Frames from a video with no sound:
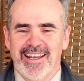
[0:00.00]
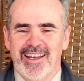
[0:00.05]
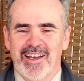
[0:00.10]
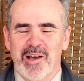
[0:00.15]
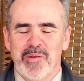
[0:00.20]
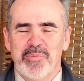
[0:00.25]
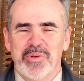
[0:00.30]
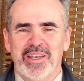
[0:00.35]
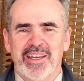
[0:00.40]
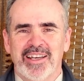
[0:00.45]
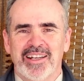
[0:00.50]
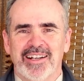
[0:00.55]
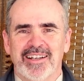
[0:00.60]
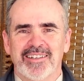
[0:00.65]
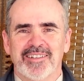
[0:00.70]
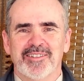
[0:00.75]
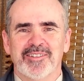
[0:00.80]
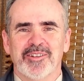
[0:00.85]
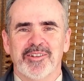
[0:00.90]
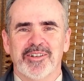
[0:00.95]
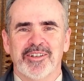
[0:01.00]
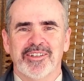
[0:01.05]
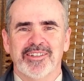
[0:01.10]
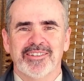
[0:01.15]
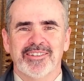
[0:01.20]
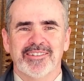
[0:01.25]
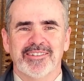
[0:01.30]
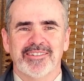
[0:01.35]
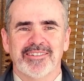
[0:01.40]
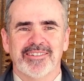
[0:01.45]
Up ahead, I
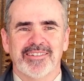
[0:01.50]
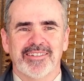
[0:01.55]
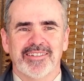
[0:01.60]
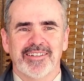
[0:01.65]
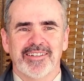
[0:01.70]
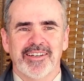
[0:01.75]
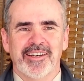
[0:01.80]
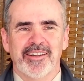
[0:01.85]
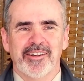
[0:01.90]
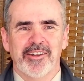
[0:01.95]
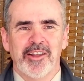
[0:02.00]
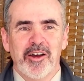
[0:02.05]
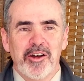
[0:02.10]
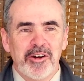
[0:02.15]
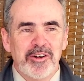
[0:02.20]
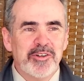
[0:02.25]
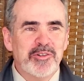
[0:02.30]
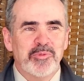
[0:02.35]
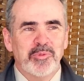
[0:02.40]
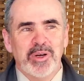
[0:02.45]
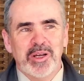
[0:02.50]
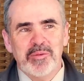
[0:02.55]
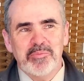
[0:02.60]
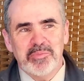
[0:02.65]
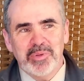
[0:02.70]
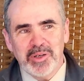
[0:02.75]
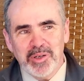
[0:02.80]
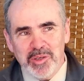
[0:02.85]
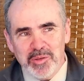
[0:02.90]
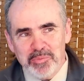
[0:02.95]
saw a large white
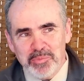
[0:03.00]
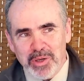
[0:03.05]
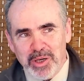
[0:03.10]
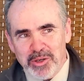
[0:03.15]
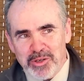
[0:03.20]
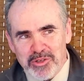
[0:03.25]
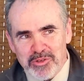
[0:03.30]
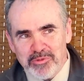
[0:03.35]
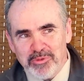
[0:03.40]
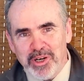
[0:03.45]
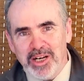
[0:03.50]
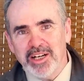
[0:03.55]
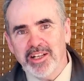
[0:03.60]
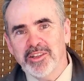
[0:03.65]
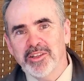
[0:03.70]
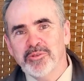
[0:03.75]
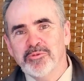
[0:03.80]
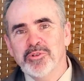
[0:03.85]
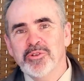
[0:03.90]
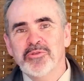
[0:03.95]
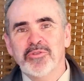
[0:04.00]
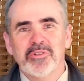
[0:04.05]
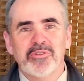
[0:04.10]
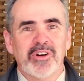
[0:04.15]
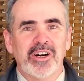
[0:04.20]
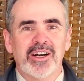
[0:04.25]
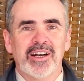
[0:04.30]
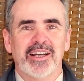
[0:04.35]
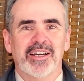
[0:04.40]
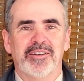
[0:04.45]
bird perched right on the roof of
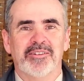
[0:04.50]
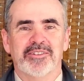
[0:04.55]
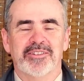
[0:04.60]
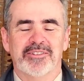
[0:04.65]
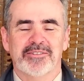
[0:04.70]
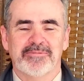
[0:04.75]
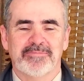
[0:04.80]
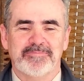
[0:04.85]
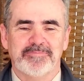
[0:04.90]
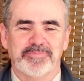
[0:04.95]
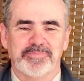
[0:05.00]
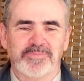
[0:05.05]
our house.